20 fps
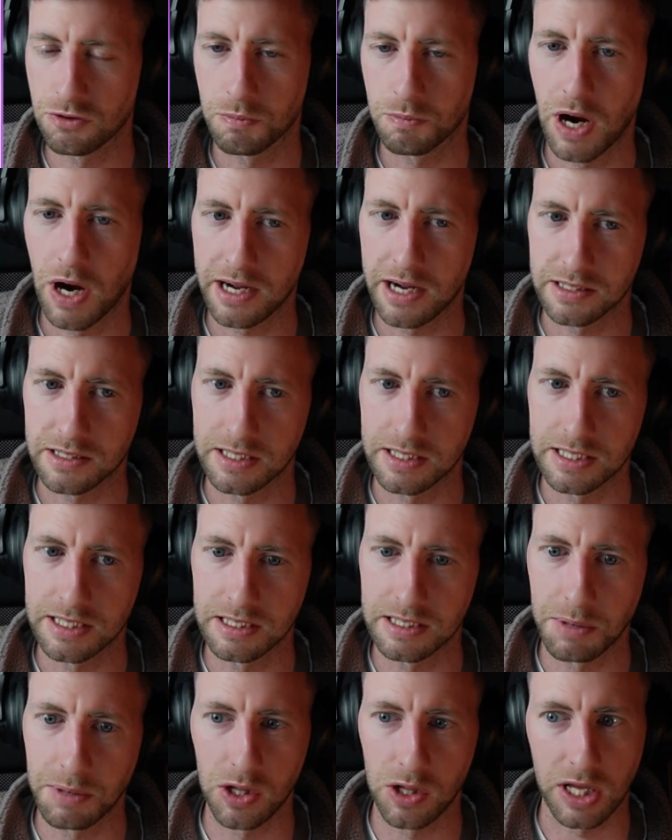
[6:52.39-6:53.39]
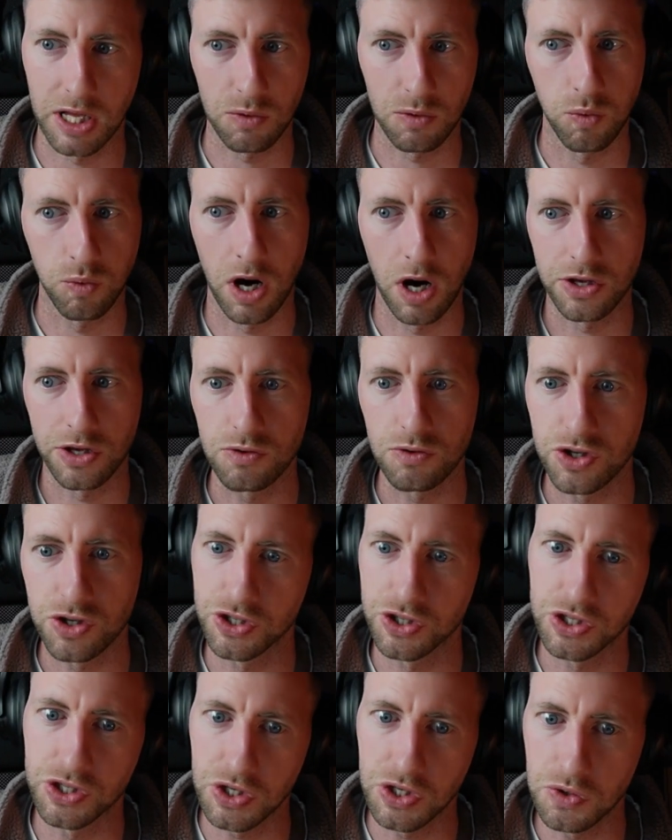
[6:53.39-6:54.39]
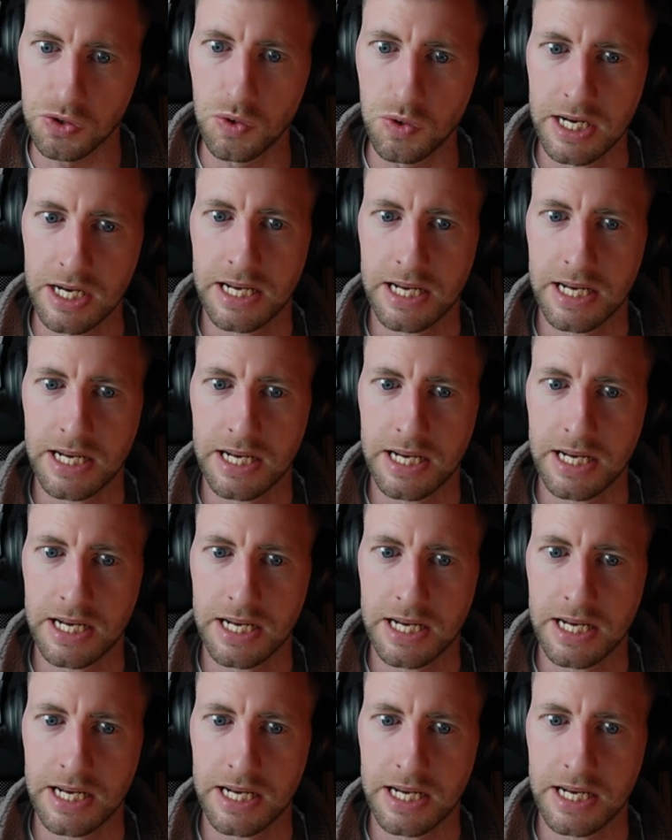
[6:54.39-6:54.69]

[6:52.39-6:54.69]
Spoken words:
practices about like what you should do